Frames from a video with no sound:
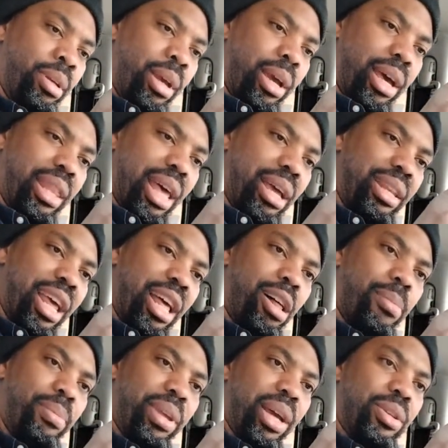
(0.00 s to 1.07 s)
And that
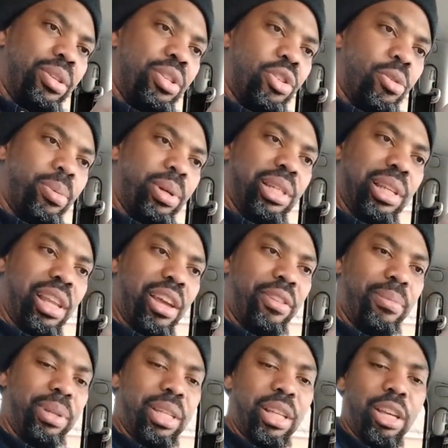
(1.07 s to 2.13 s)
helped me out so much in life,
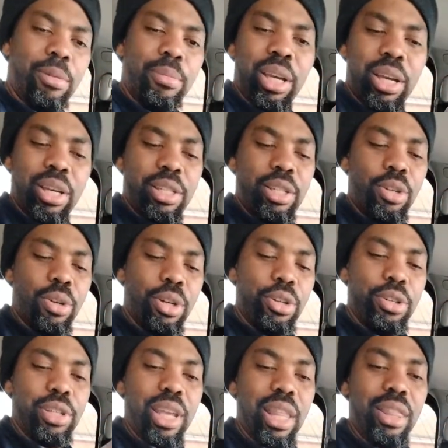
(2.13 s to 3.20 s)
let me tell you, because you
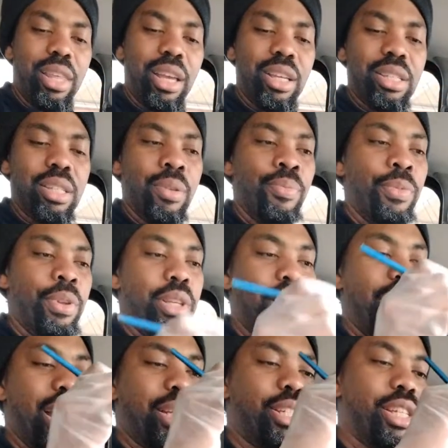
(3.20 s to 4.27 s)
understand things
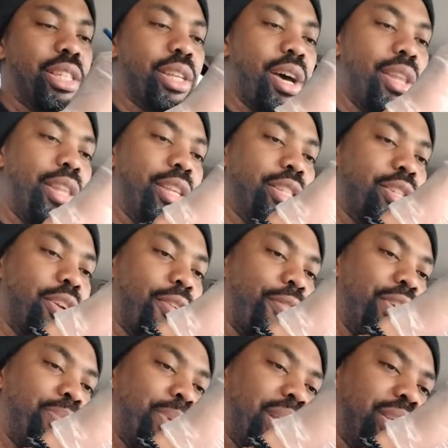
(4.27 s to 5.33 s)
not just on the
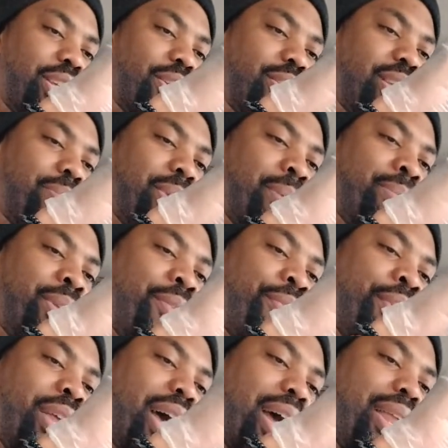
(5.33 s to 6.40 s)
surface. Because sometimes
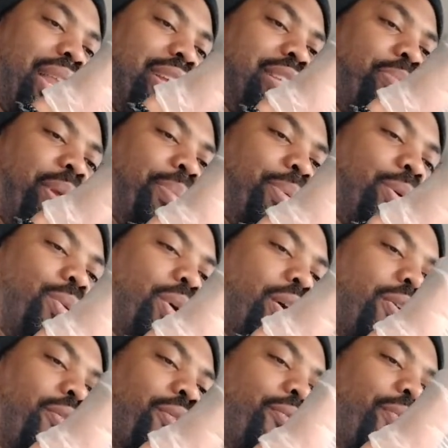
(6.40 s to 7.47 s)
there's people who
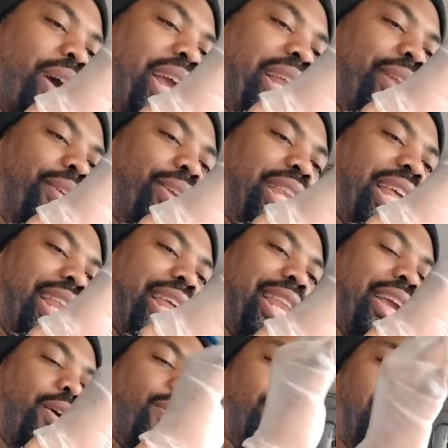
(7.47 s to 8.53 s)
go right, they
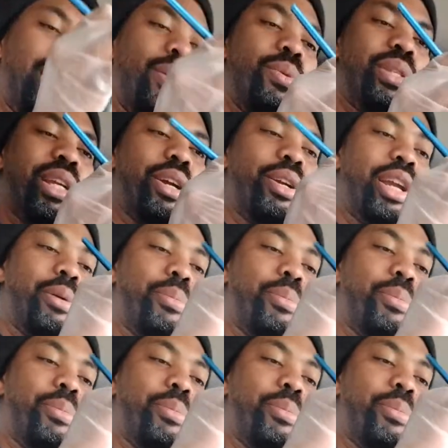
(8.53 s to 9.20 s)
lose their